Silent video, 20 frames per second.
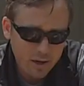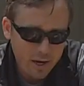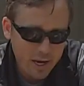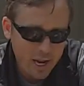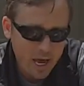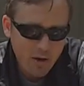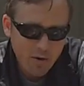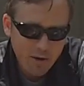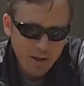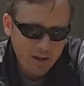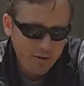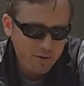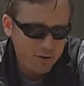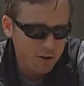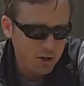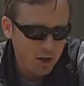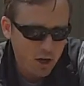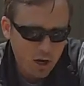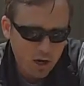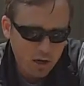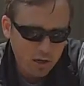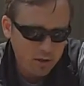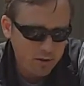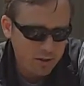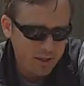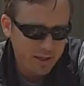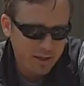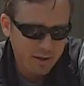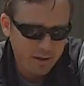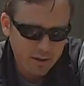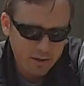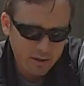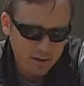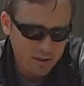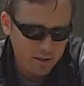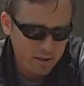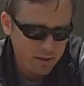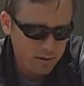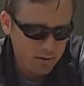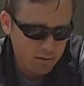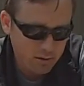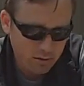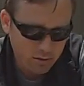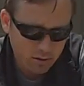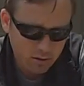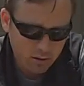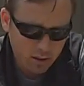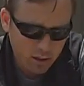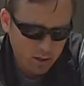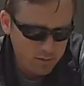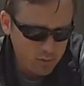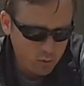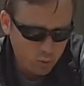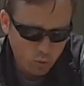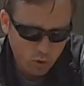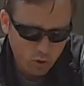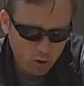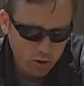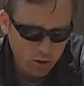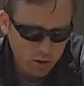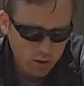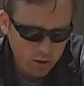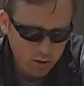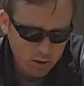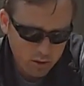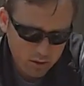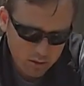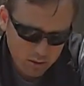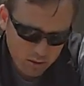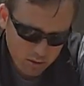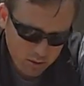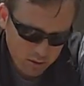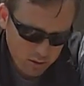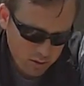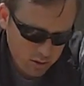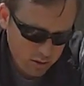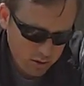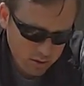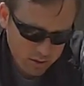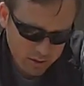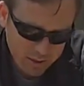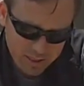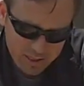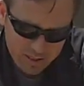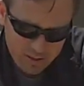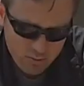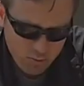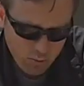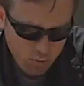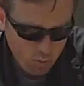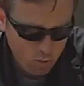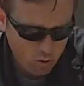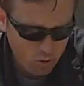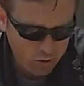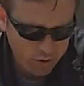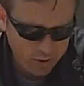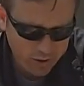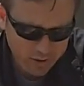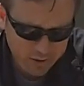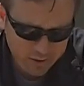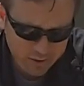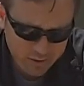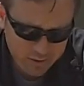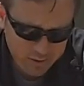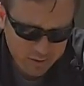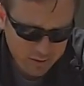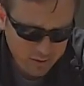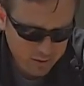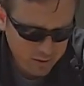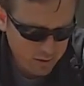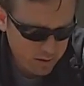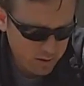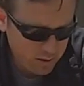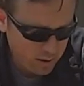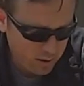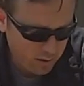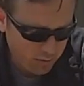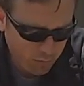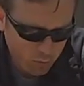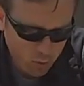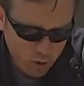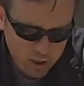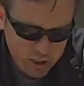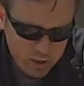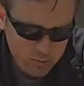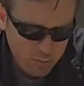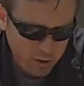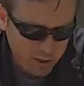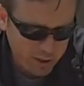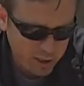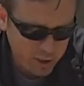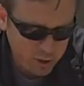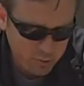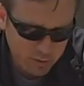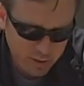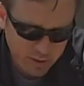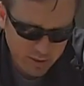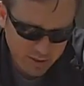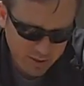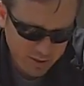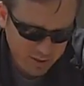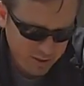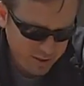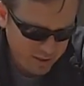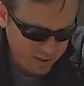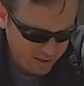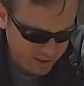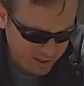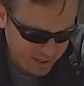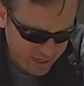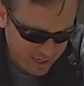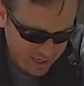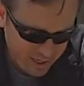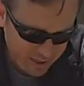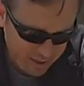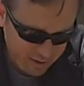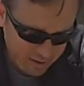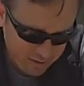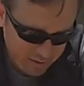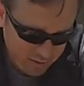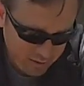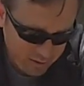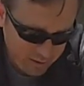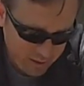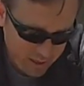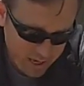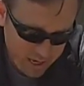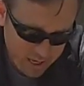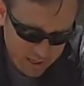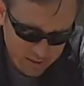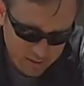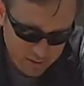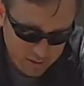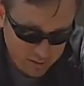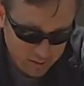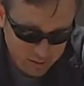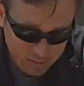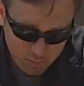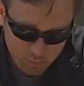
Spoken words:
Now I have a dog that loves work, gets rewarded, avoids punishment, and has this